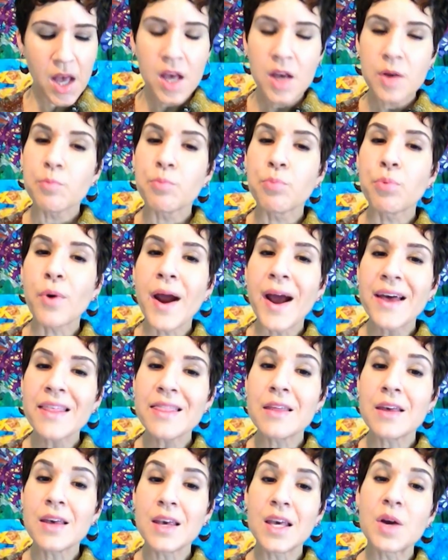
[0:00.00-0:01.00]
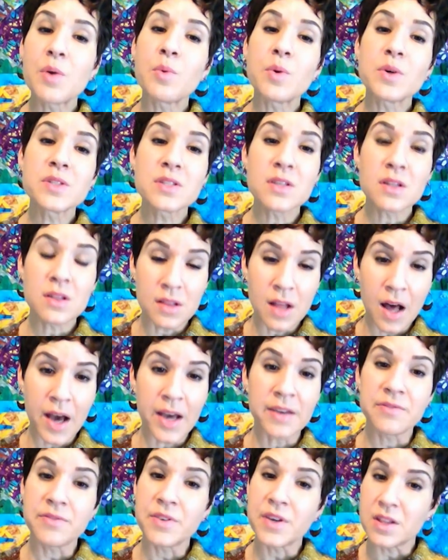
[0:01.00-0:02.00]
Breath equals
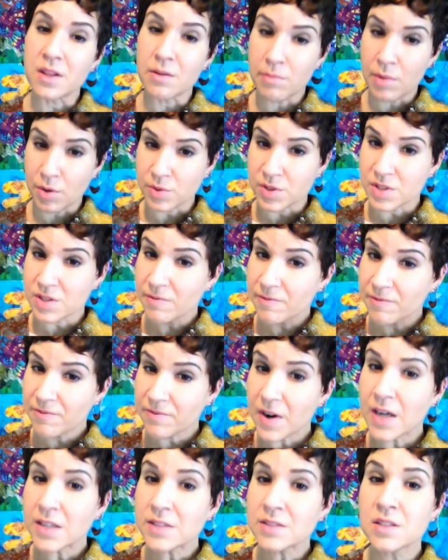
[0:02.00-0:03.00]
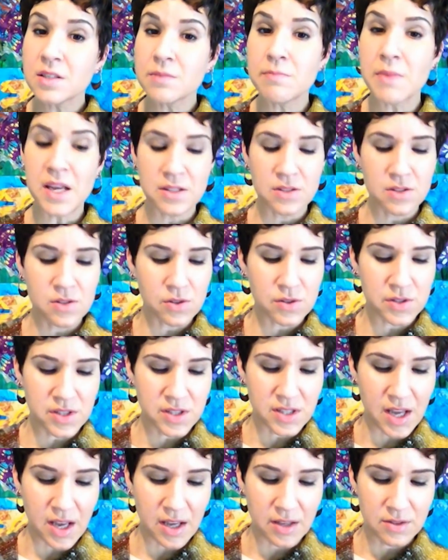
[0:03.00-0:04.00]
life in the most fundamental
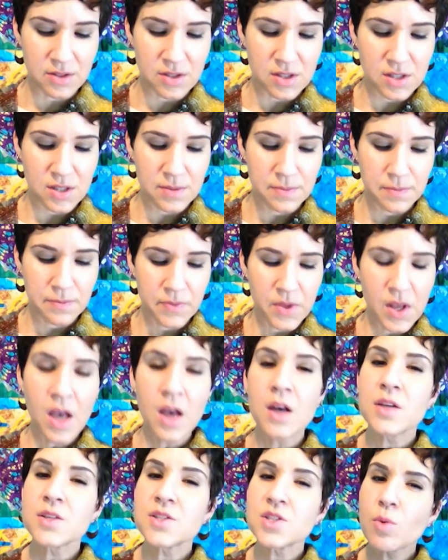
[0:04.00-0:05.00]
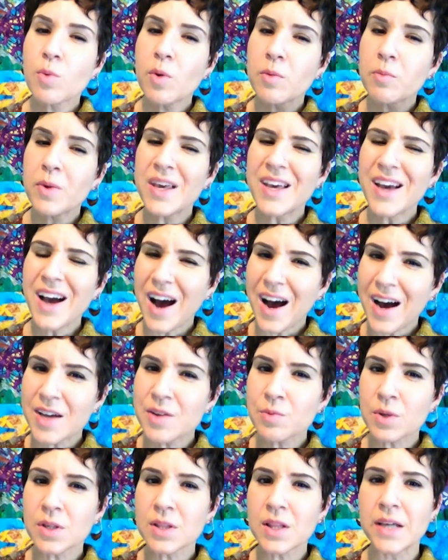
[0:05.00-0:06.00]
sense. So when we
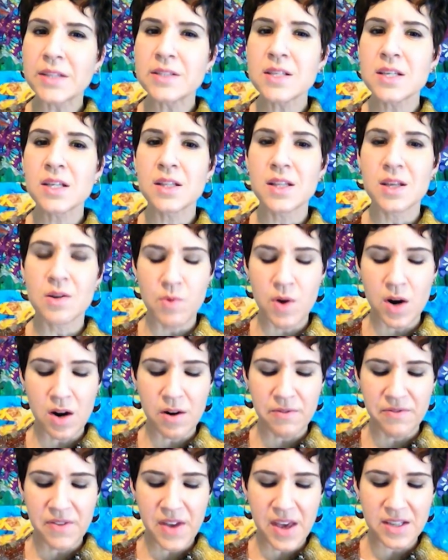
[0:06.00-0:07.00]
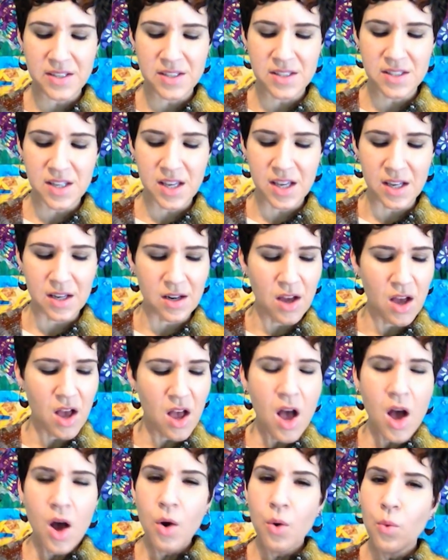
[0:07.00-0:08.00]
unrelentingly wear a fake skin,
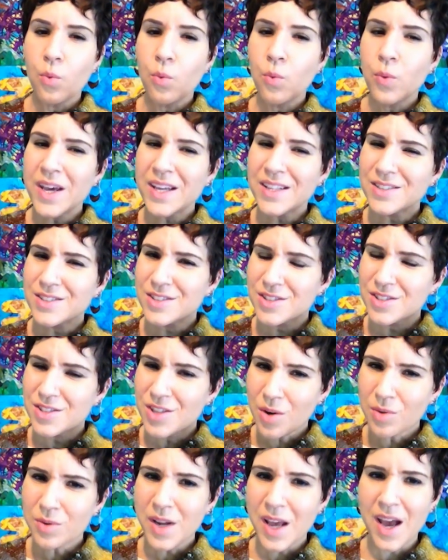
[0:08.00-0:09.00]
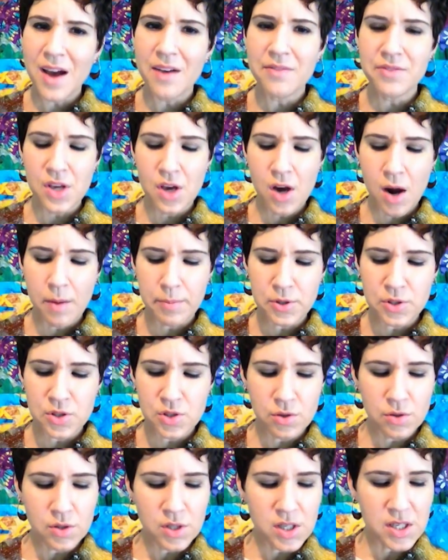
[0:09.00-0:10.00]
we don't have the
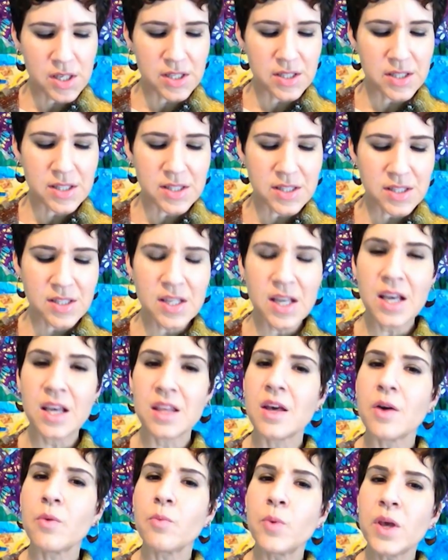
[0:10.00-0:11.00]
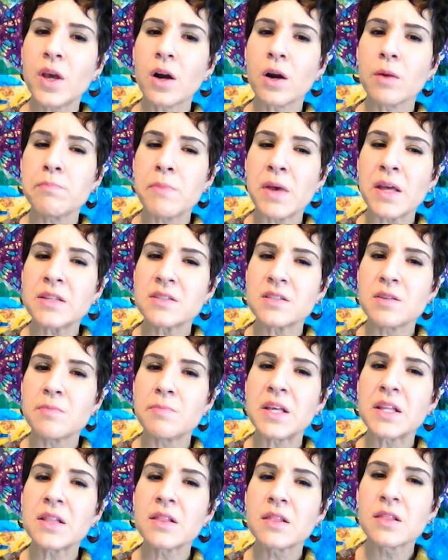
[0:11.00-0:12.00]
opportunity to see that we are meant to
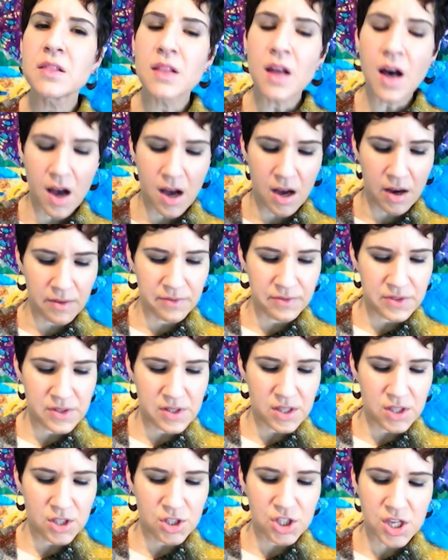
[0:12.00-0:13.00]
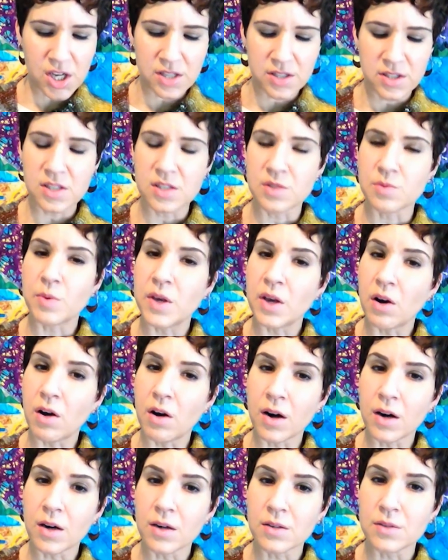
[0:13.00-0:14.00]
be loved just as we
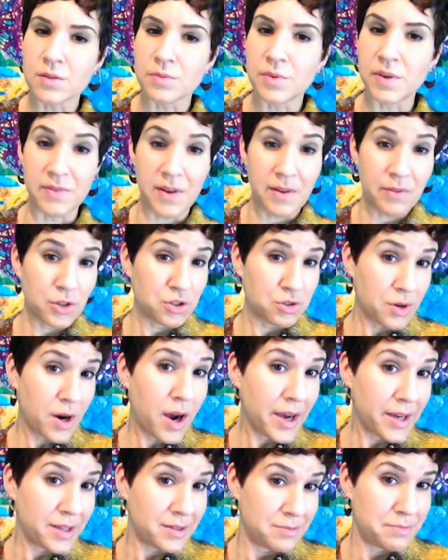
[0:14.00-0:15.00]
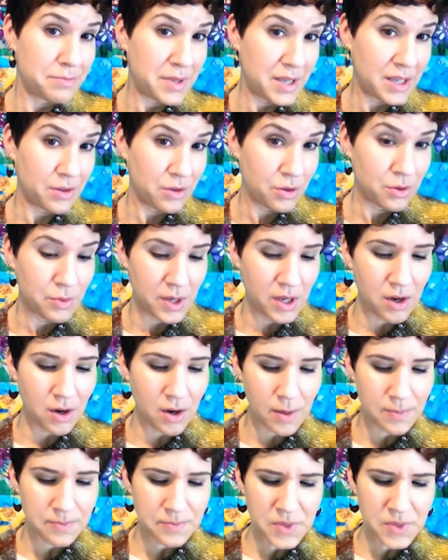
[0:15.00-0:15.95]
are. We've never tried being who we are.